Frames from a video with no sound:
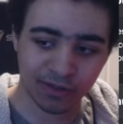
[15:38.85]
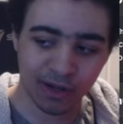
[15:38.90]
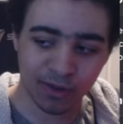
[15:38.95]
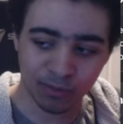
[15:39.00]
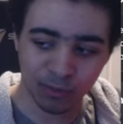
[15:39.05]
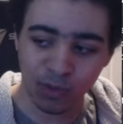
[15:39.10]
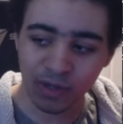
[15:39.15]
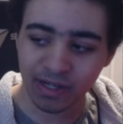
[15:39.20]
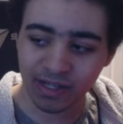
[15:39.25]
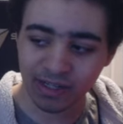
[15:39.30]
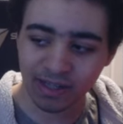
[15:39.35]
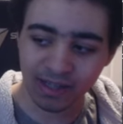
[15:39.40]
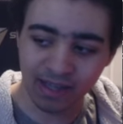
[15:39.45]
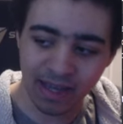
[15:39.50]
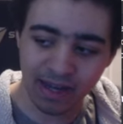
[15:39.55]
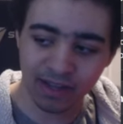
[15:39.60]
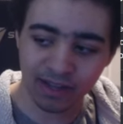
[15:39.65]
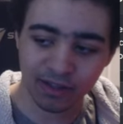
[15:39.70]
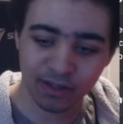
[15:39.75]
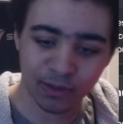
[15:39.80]
I want to
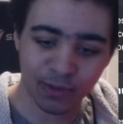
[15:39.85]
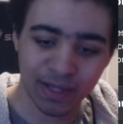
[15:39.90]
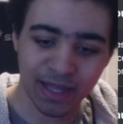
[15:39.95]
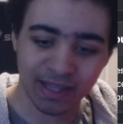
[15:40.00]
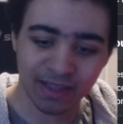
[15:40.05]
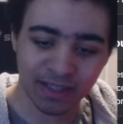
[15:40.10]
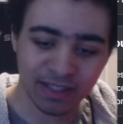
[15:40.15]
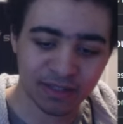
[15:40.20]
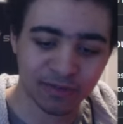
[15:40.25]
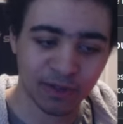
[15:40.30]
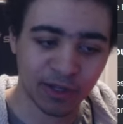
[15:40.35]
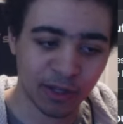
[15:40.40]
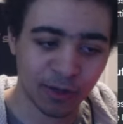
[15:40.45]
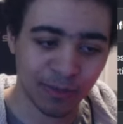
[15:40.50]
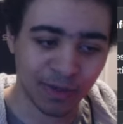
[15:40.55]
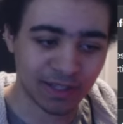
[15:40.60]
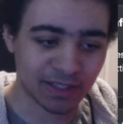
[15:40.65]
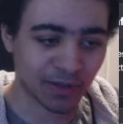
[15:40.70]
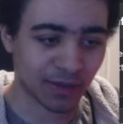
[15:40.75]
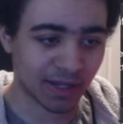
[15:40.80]
kind of include that in this video,
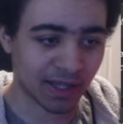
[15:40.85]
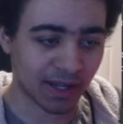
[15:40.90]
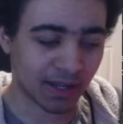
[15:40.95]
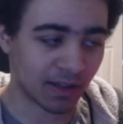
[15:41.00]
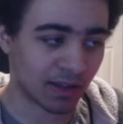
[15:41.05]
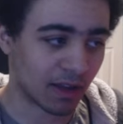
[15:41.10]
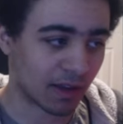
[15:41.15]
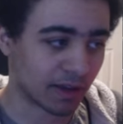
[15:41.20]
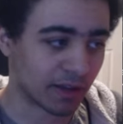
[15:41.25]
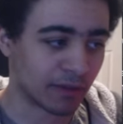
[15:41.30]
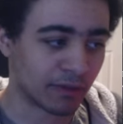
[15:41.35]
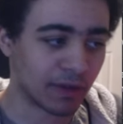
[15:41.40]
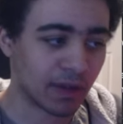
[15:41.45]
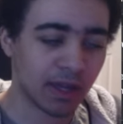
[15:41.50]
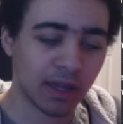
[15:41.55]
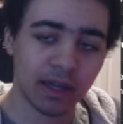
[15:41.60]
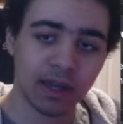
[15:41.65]
but it's already getting long enough.